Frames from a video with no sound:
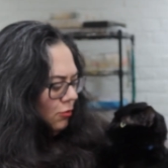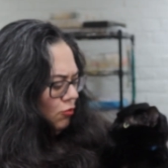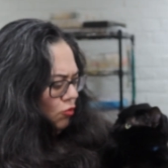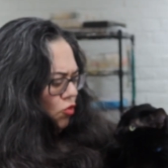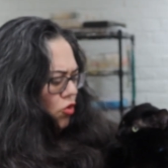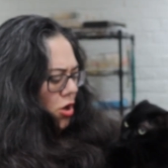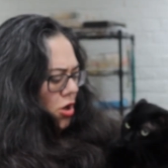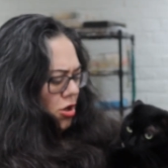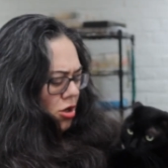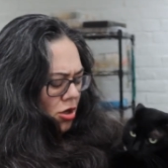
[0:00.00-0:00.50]

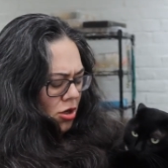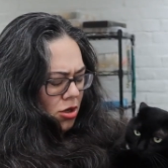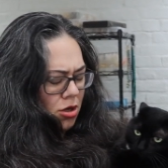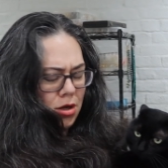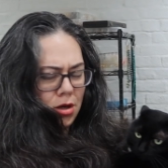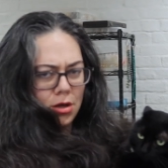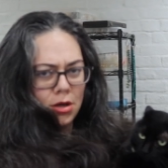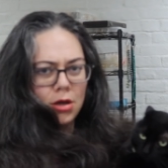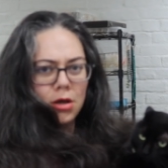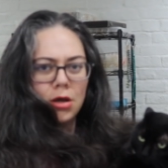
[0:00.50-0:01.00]

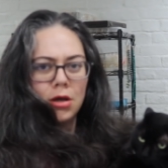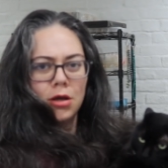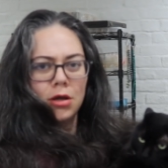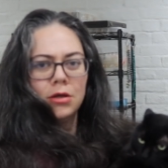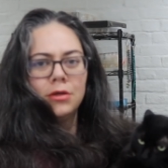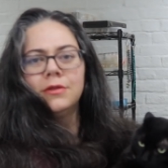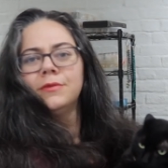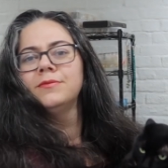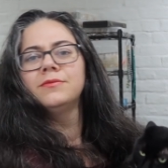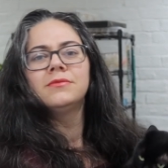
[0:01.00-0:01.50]

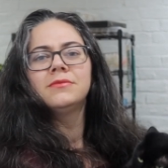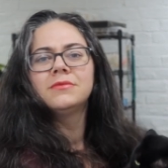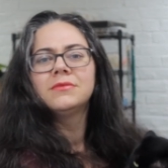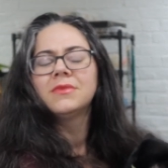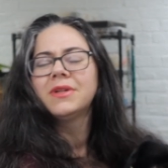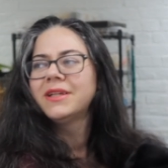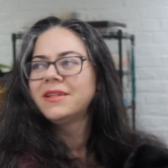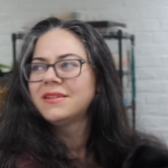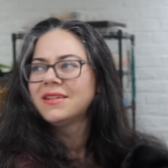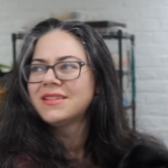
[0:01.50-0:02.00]

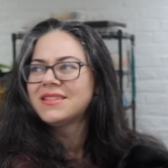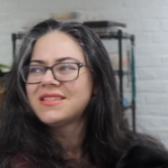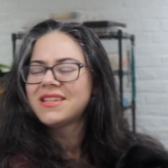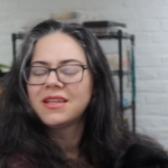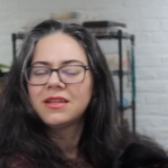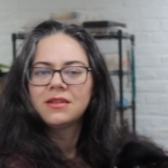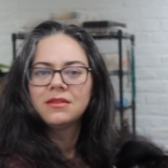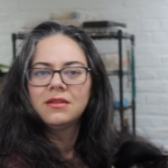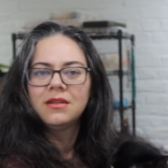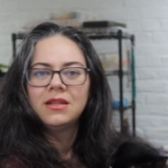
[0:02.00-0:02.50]
Wait, that's
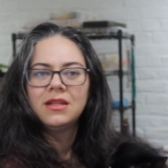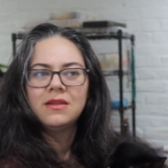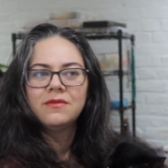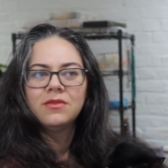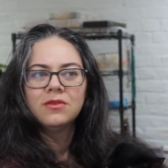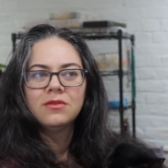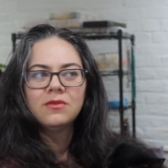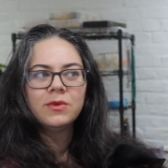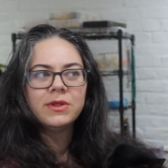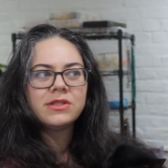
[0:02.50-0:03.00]
like an
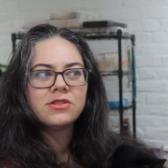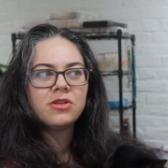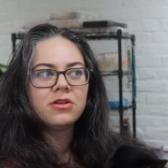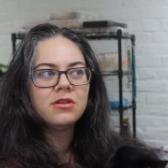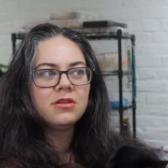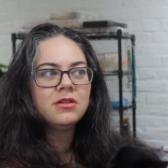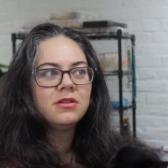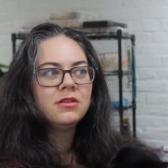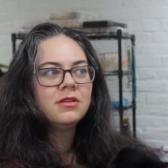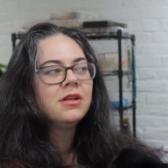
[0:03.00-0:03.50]
evil
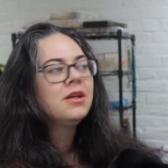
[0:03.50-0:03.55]
wizard.